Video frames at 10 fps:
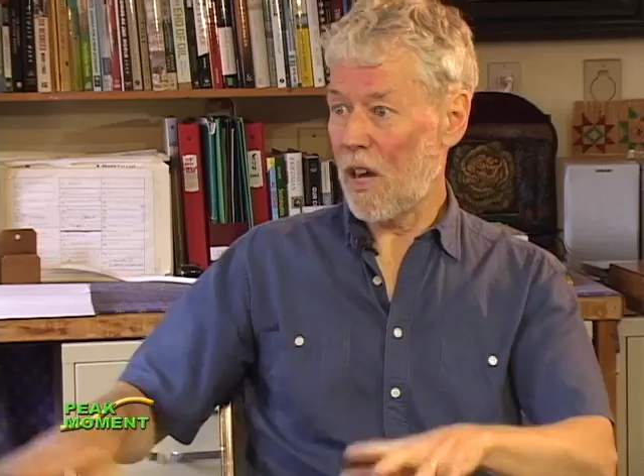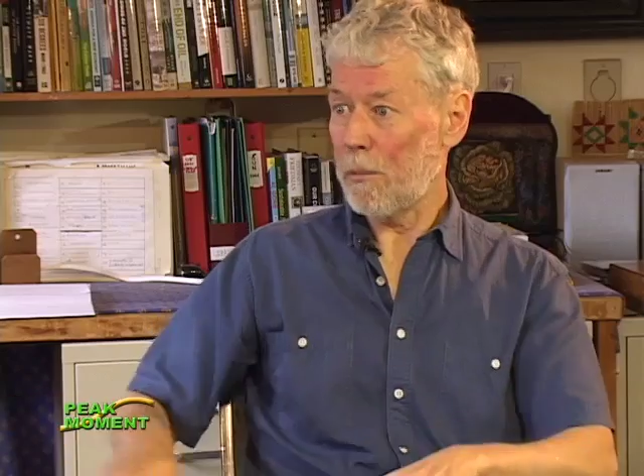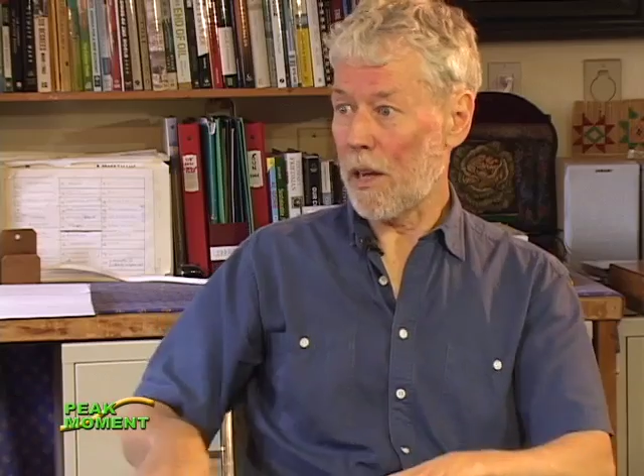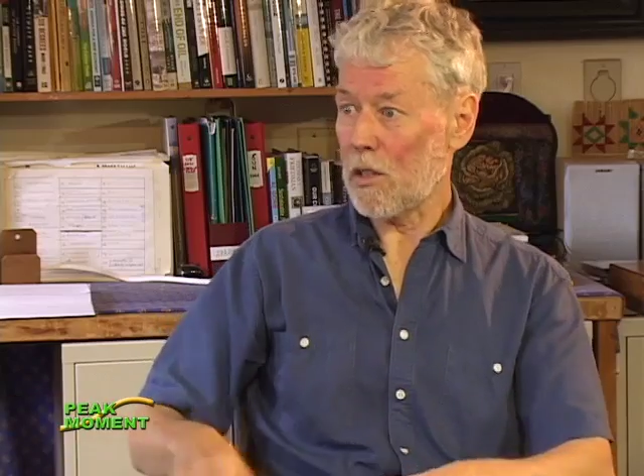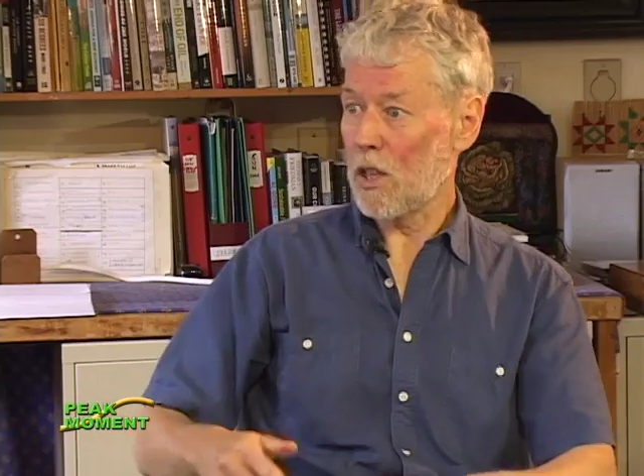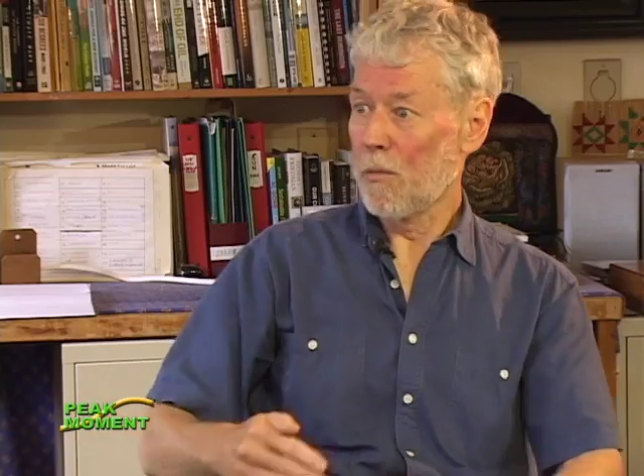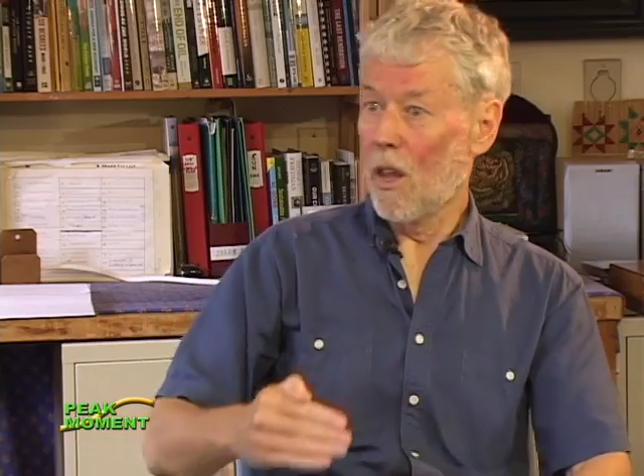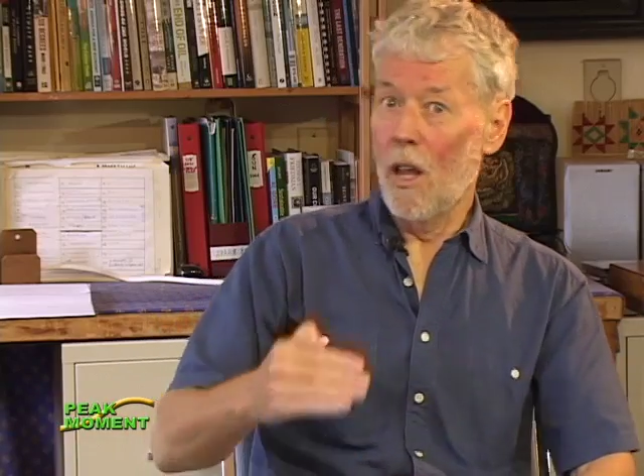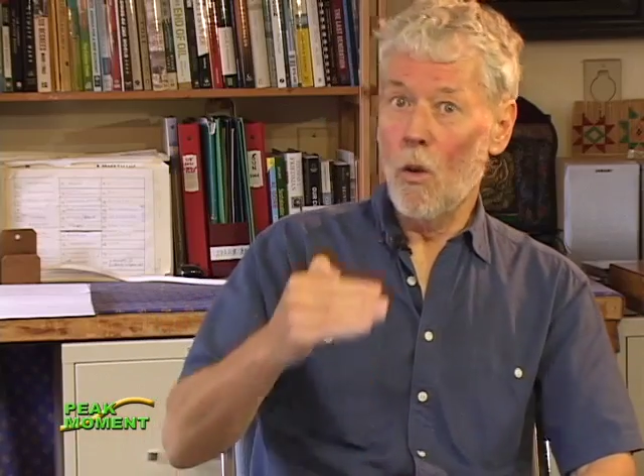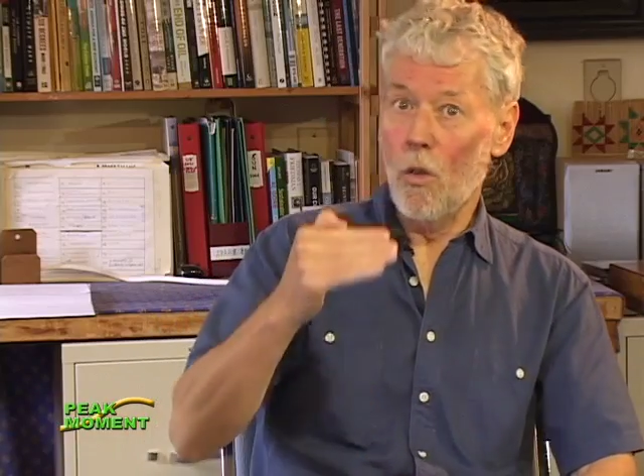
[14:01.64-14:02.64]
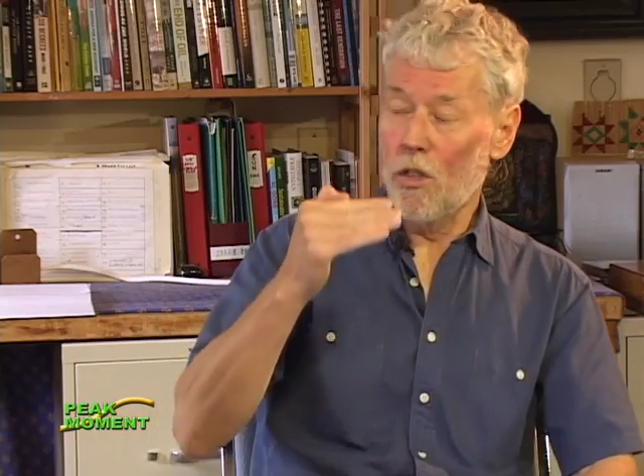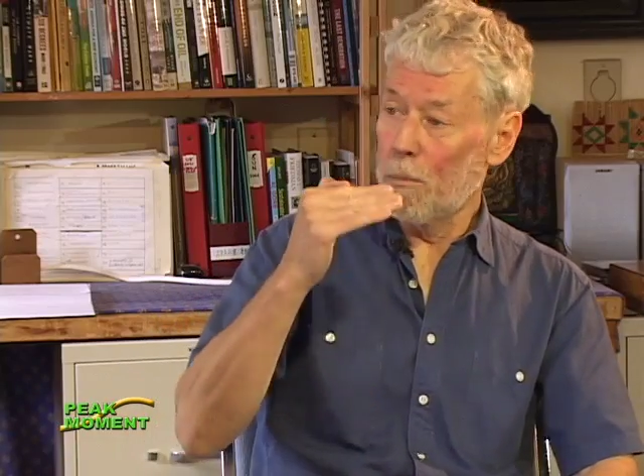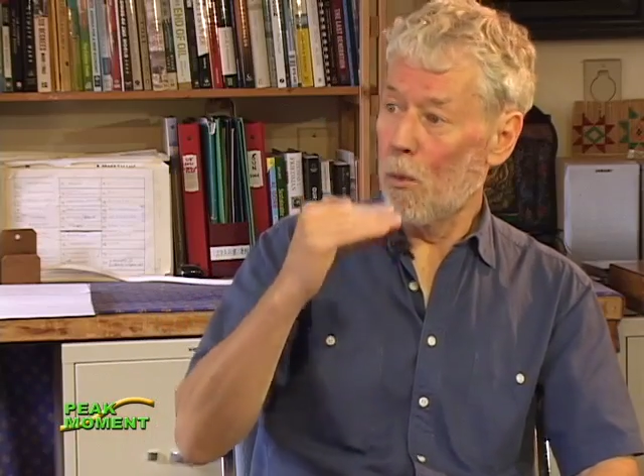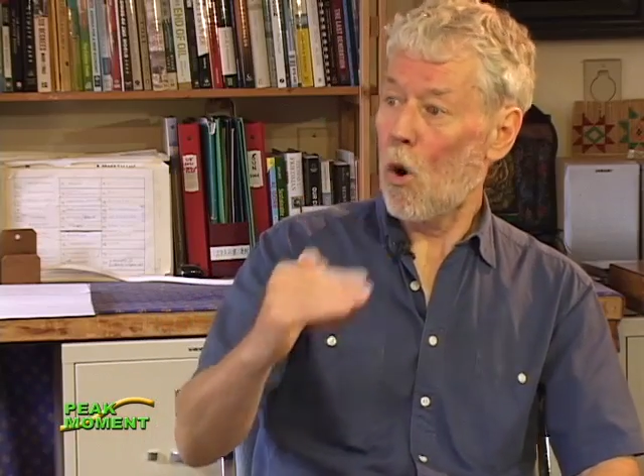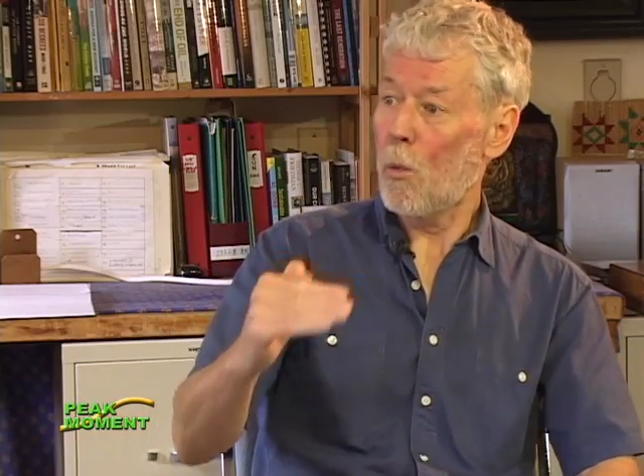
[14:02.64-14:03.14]
farmlands. The
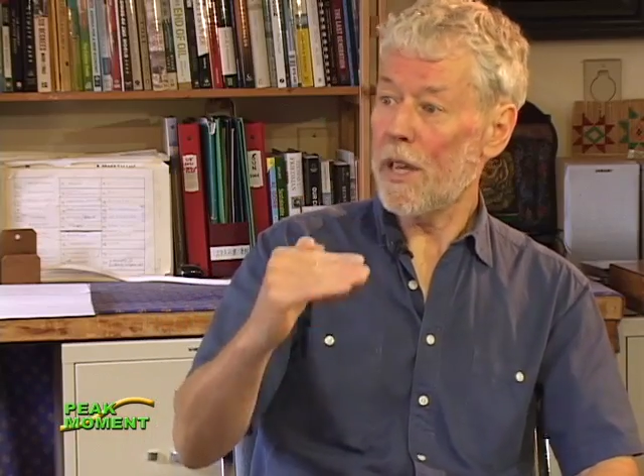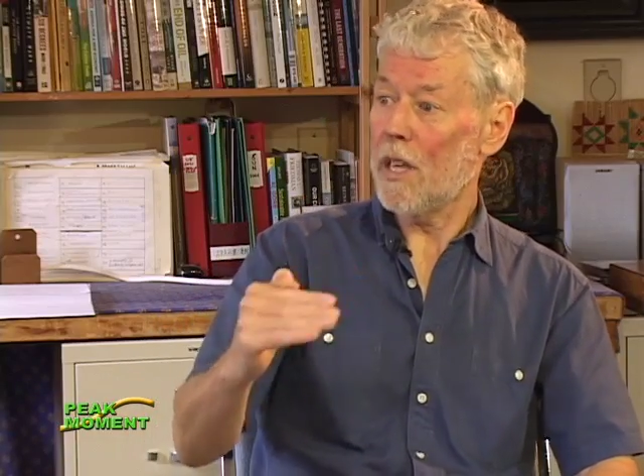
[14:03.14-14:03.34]
more we